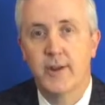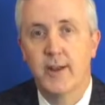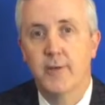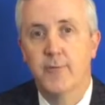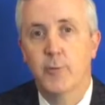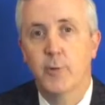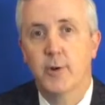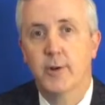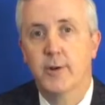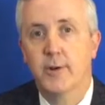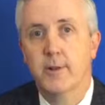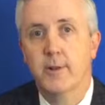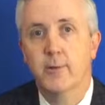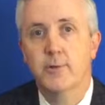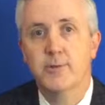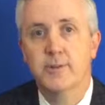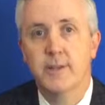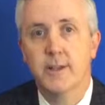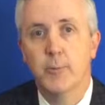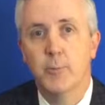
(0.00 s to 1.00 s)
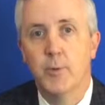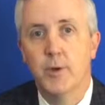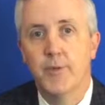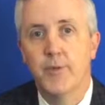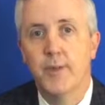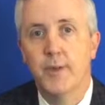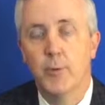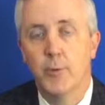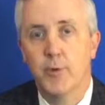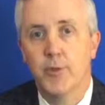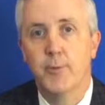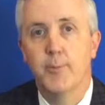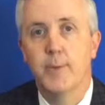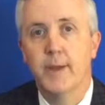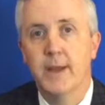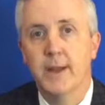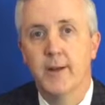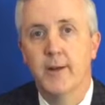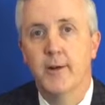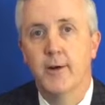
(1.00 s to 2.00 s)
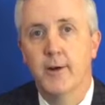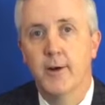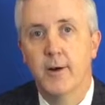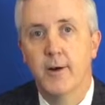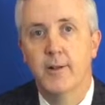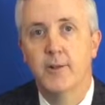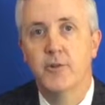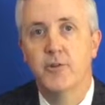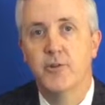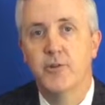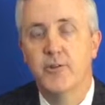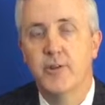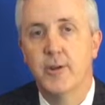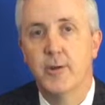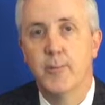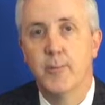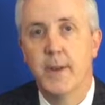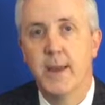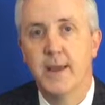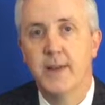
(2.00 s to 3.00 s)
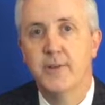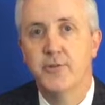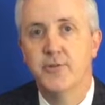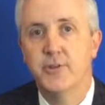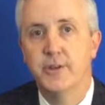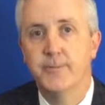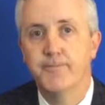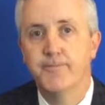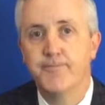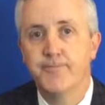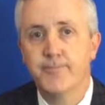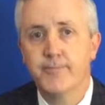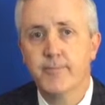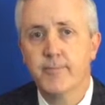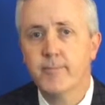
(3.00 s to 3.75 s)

and I've worked closely with the orthopedic oncologists here managing